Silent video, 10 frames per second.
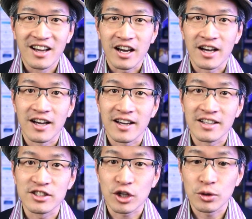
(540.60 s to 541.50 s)
Uh,
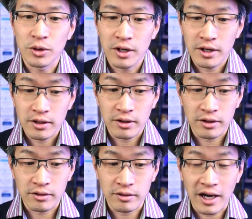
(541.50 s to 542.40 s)
and so
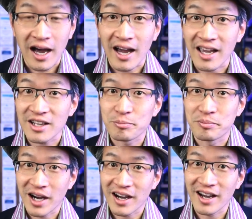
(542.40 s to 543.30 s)
I had to
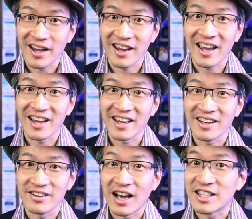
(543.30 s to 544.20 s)
buy
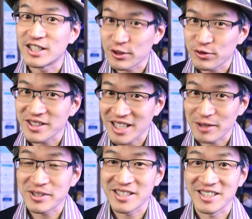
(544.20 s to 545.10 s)
a, a different
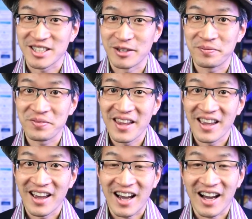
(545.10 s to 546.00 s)
type of system
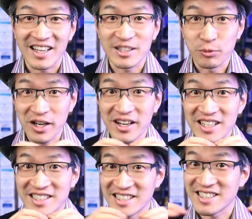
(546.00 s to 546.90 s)
uh, it's what it
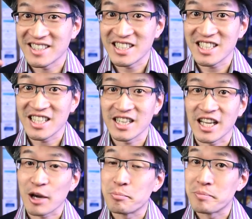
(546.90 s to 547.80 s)
is is essentially
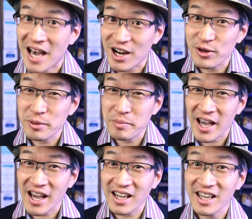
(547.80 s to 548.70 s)
like a battery
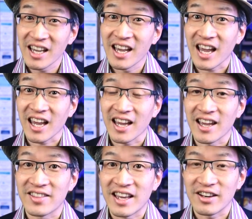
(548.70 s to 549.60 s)
pack
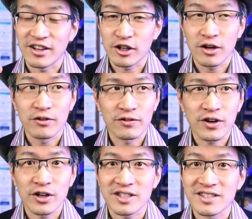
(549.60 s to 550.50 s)
and that
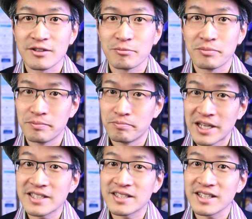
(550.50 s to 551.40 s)
converts
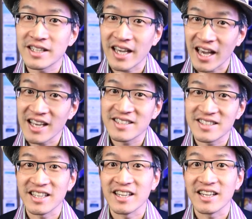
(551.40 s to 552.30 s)
basically
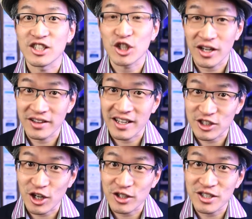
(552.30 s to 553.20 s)
AC ch that
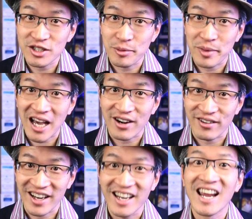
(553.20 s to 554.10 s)
charges the
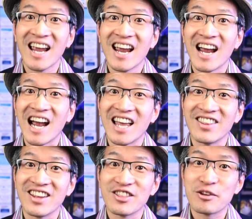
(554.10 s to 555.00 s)
battery,
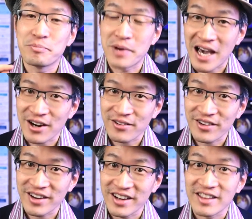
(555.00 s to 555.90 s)
and then the
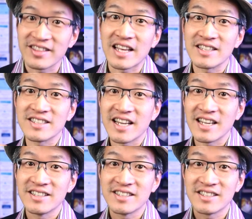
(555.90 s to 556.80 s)
battery then
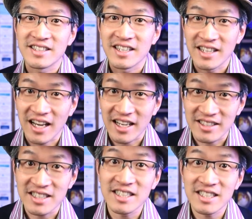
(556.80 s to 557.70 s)
sends uh,
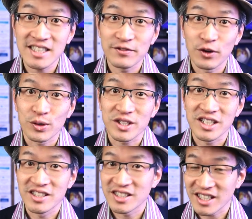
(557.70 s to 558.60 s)
DC
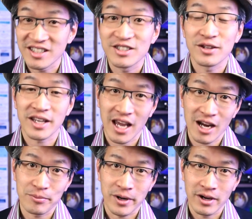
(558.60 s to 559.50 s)
voltage into the
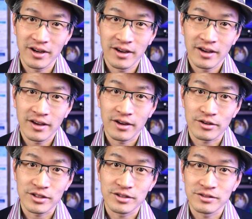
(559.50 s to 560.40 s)
camera in
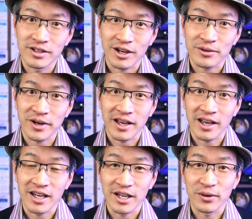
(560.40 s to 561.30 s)
order to not create
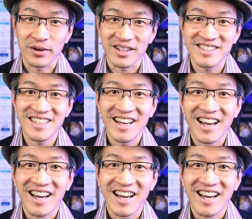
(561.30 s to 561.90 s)
any noise.